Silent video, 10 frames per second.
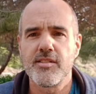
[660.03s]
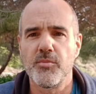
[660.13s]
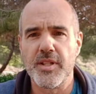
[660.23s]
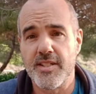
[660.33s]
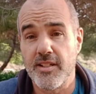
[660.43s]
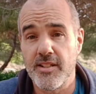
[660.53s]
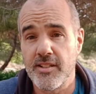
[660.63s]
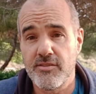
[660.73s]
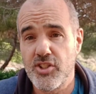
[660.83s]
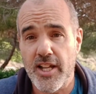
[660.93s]

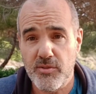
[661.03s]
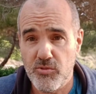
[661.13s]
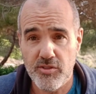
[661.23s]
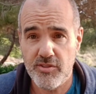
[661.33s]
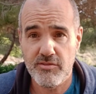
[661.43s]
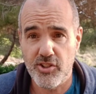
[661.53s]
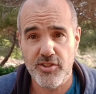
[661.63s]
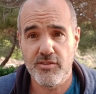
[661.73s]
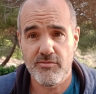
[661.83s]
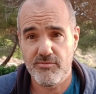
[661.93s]
basically, chat was
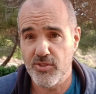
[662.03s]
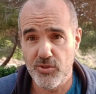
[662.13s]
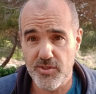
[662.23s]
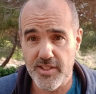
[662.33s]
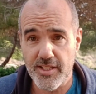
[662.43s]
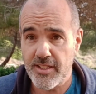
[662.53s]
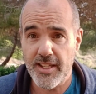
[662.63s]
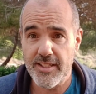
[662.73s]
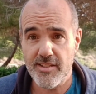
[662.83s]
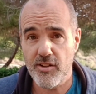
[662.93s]
just using
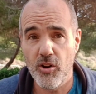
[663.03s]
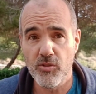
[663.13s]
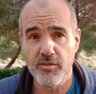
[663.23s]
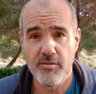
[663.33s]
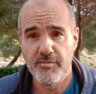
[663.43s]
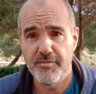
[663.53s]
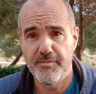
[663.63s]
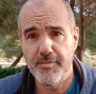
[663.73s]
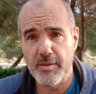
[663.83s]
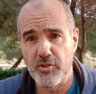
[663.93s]
its own
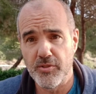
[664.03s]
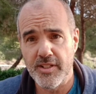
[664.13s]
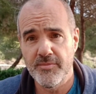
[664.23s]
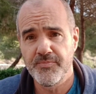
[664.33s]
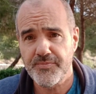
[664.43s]
memory